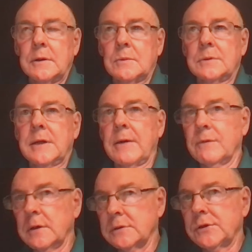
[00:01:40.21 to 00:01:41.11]
with
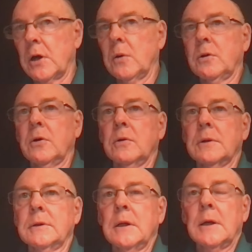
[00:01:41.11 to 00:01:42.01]
David
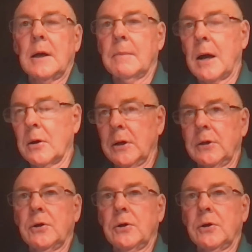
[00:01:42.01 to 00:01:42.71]
Njoku and Amari